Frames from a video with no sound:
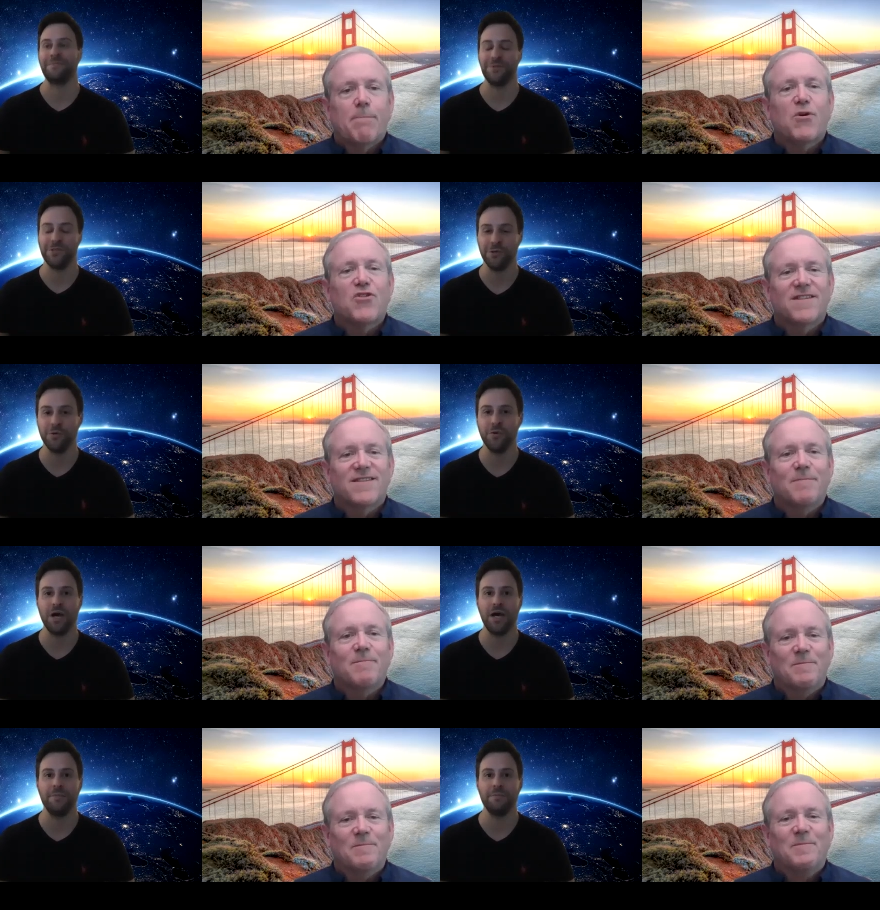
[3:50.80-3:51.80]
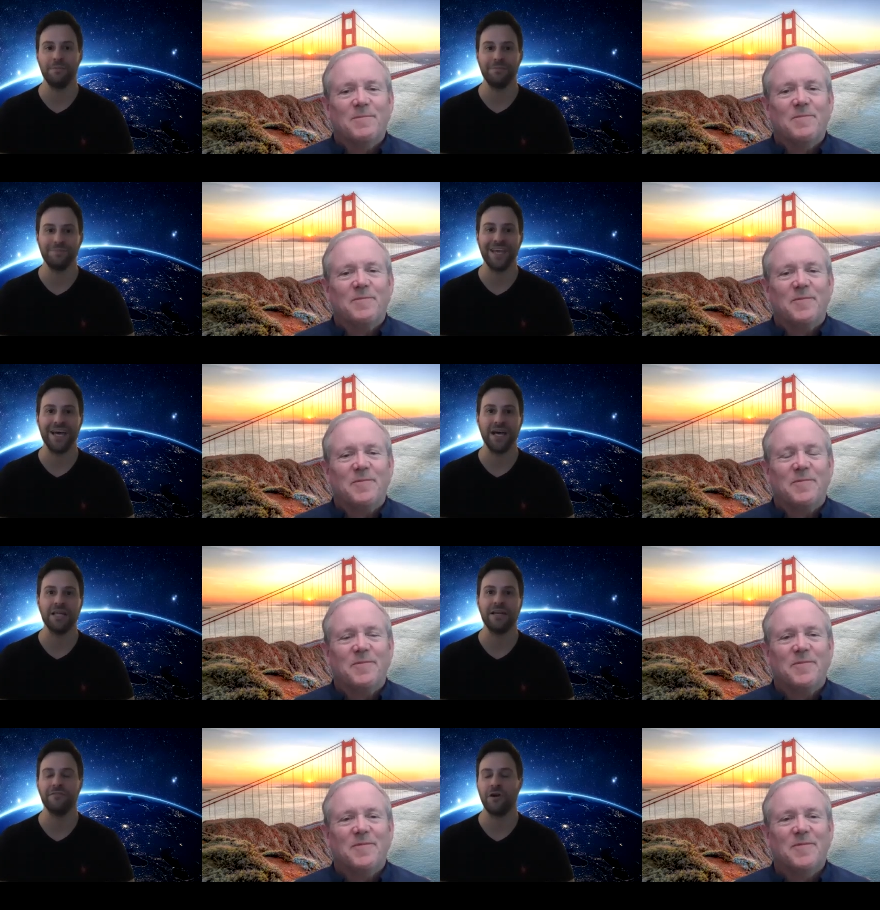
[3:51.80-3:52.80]
Speaker 1: to uh, yeah a
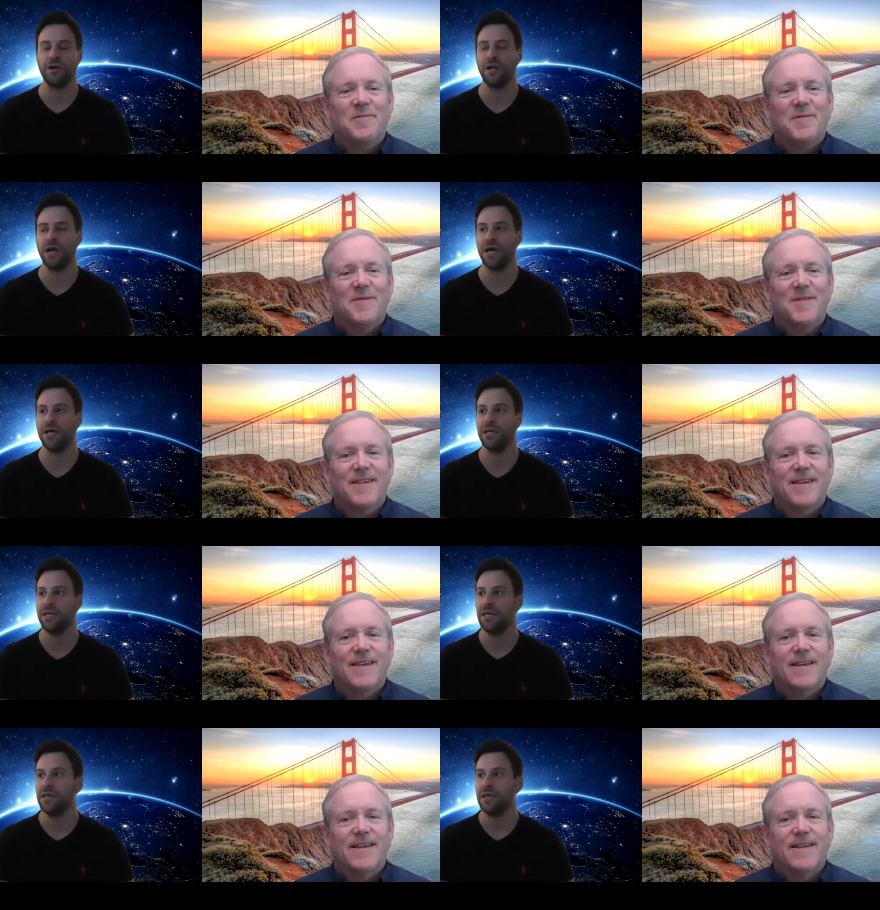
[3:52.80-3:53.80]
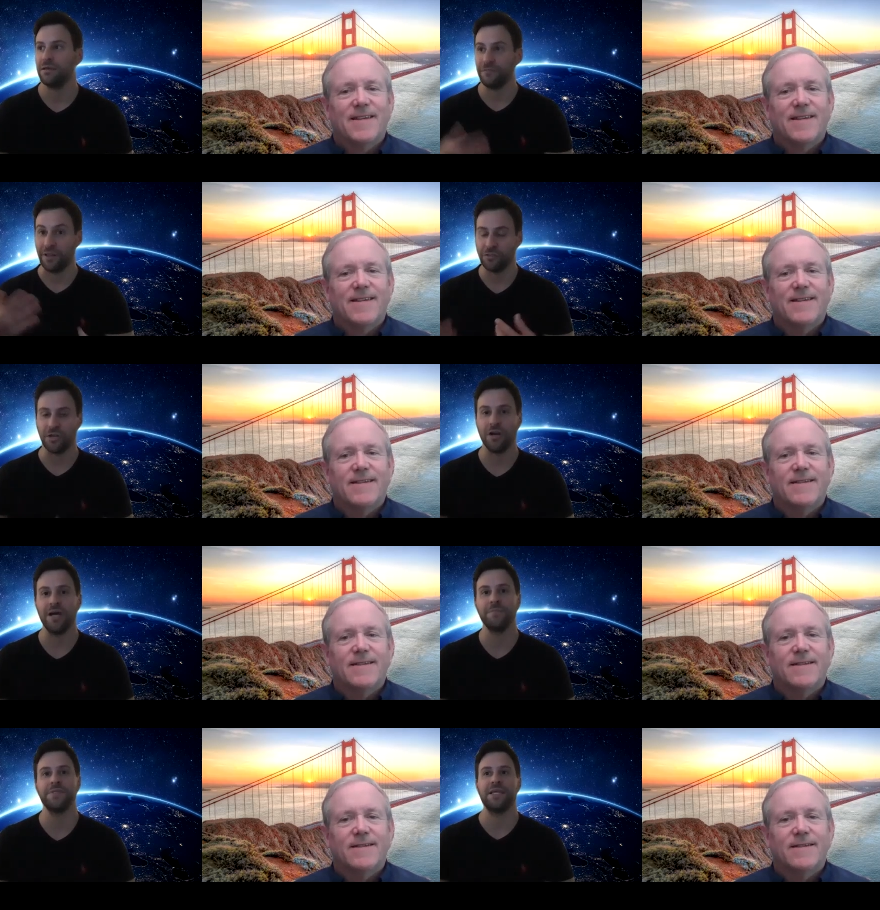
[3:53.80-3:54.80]
lot of our uh, fellow
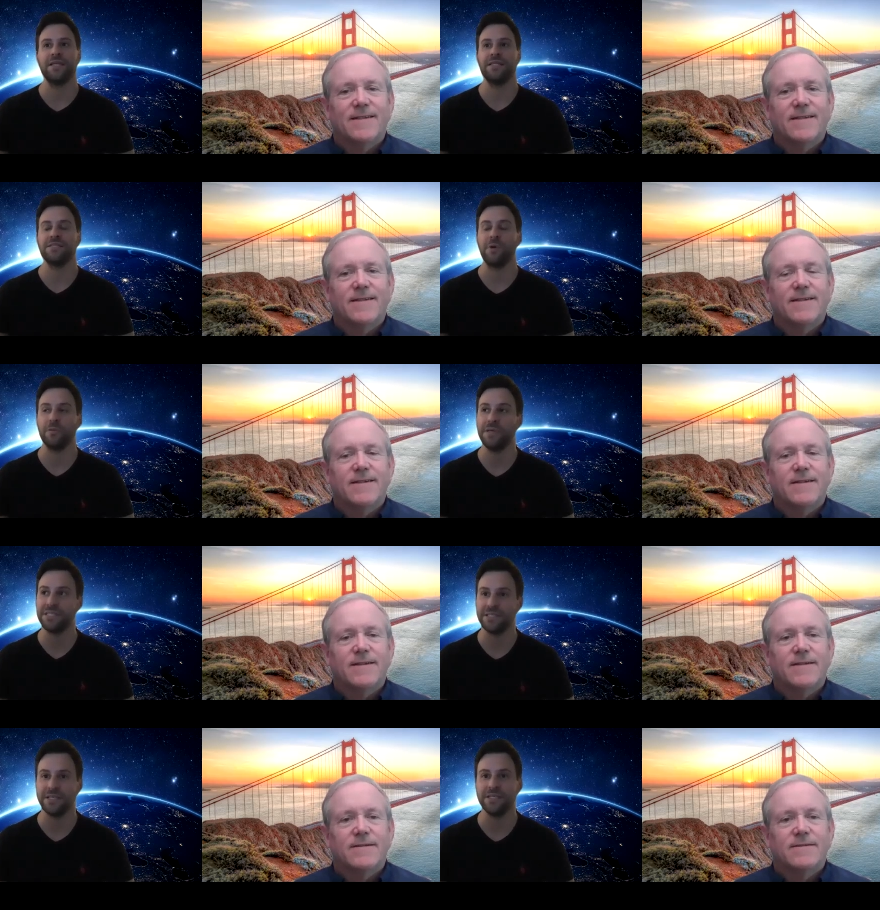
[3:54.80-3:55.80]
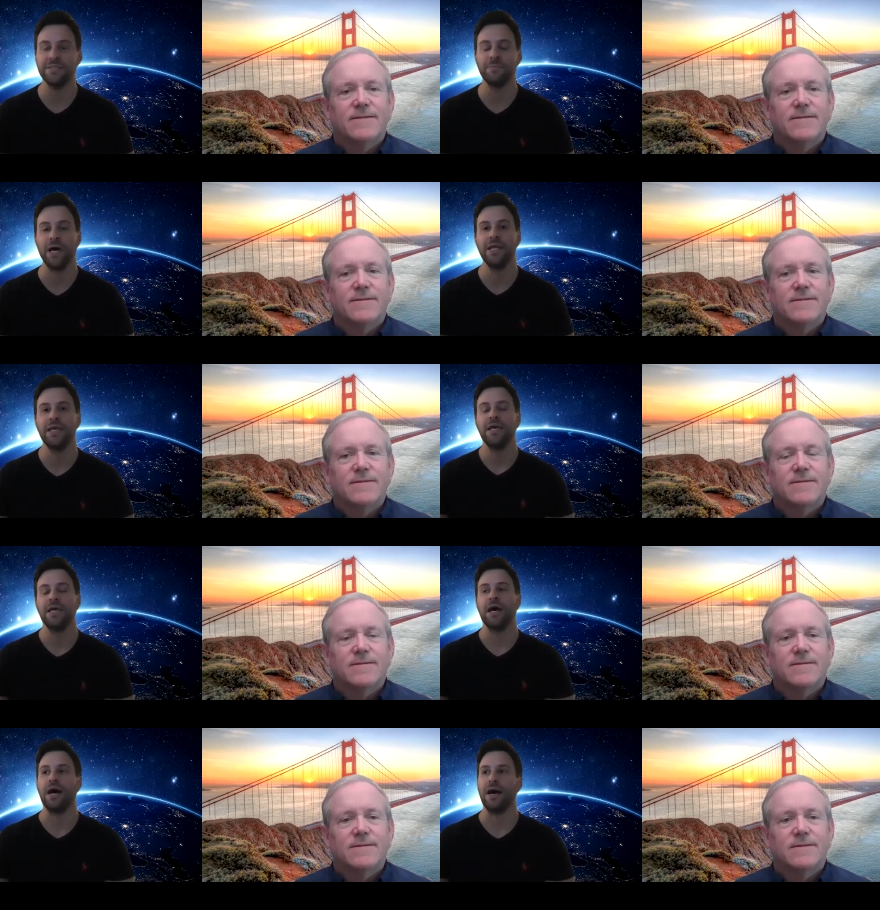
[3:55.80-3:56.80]
startups and, and smaller businesses. But
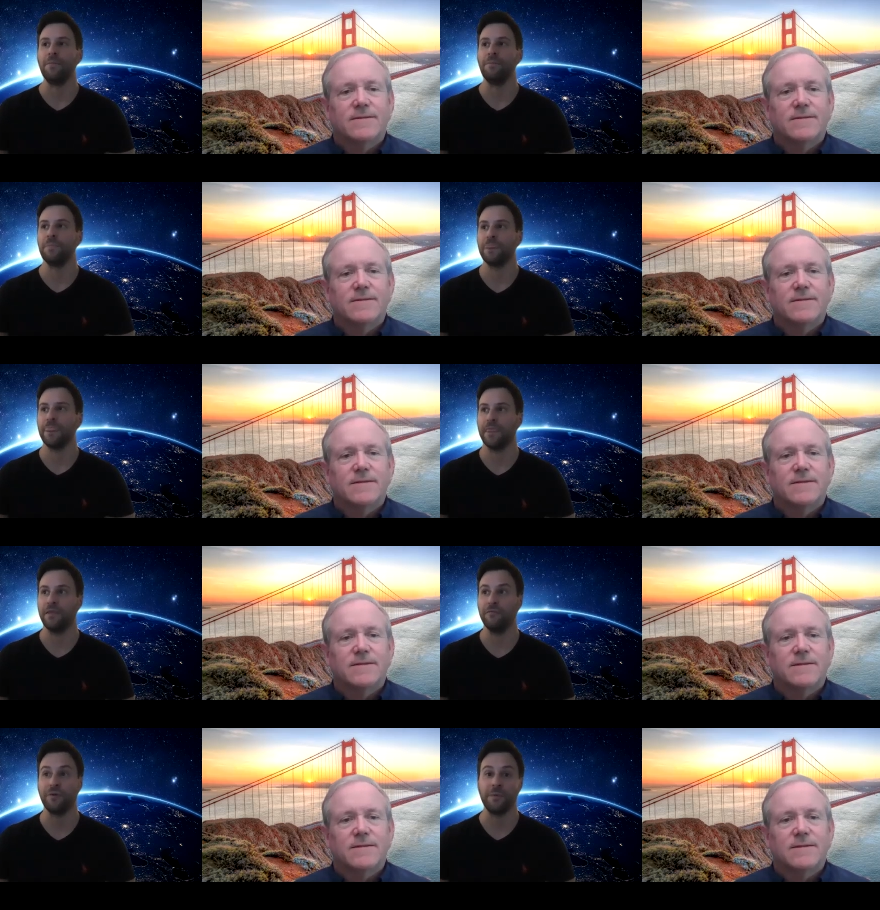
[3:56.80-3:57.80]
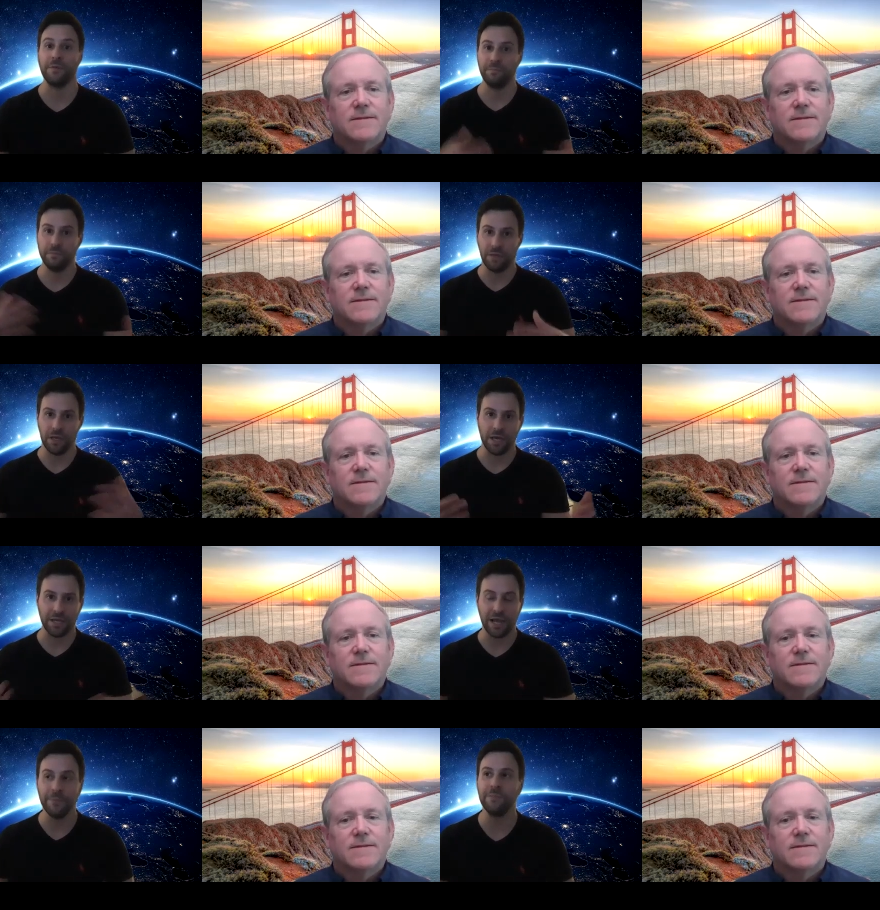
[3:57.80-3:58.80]
um, from a, a, uh,
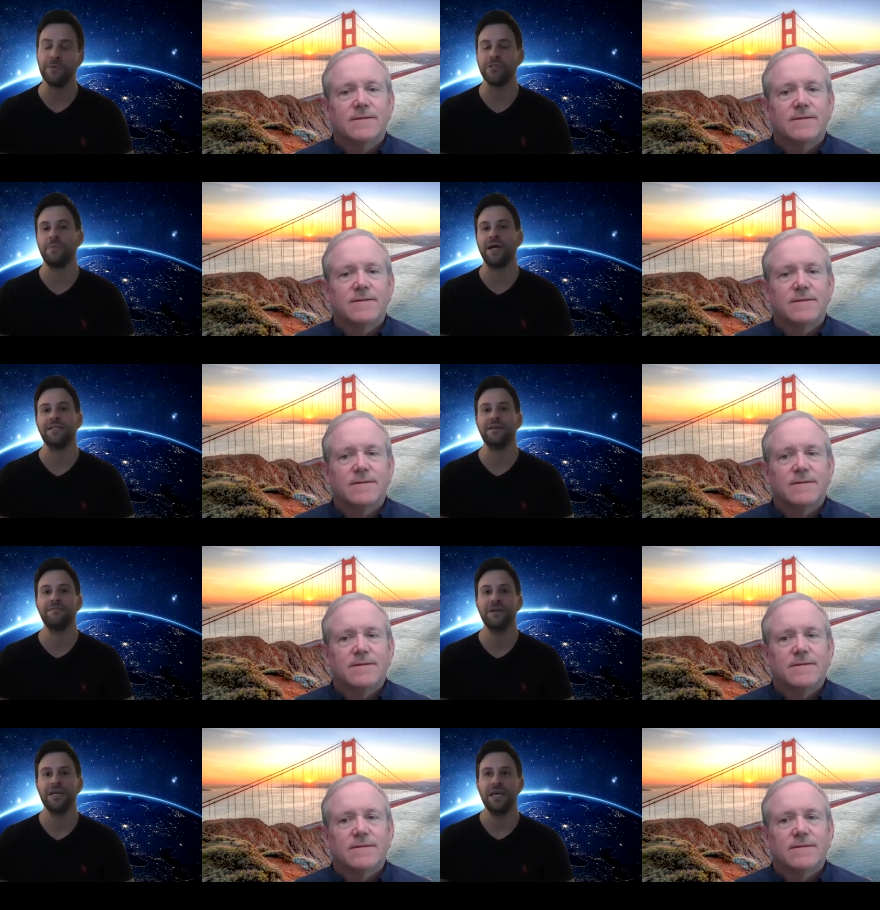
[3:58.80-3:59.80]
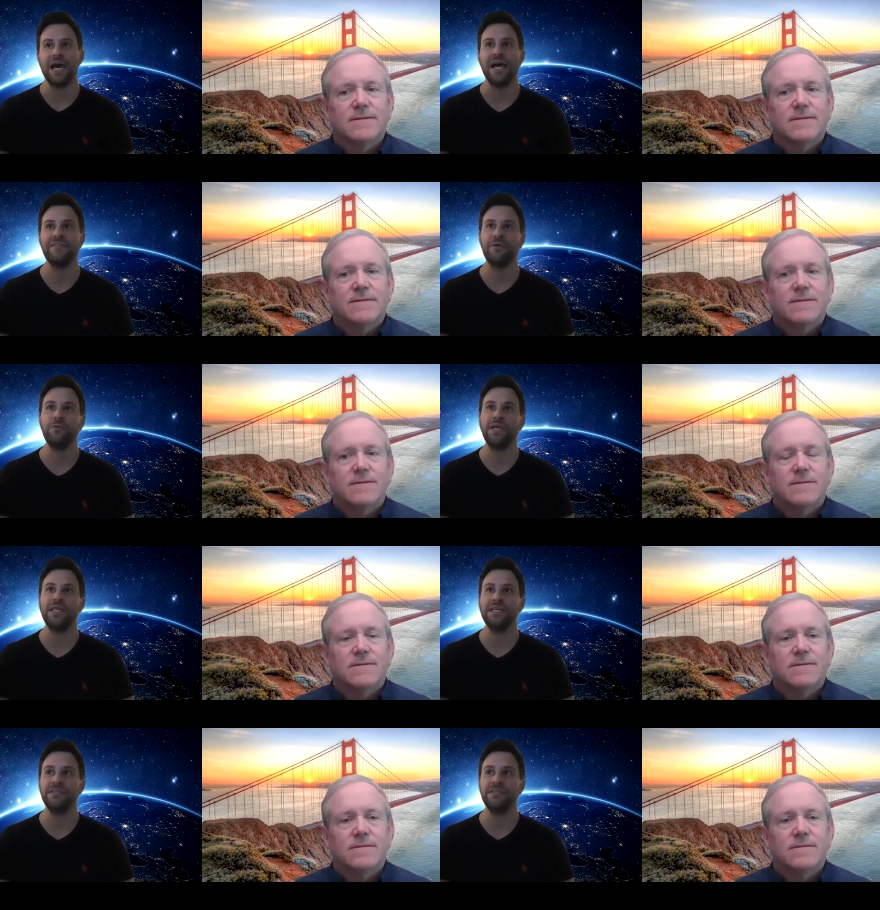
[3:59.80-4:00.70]
company perspective, I think we need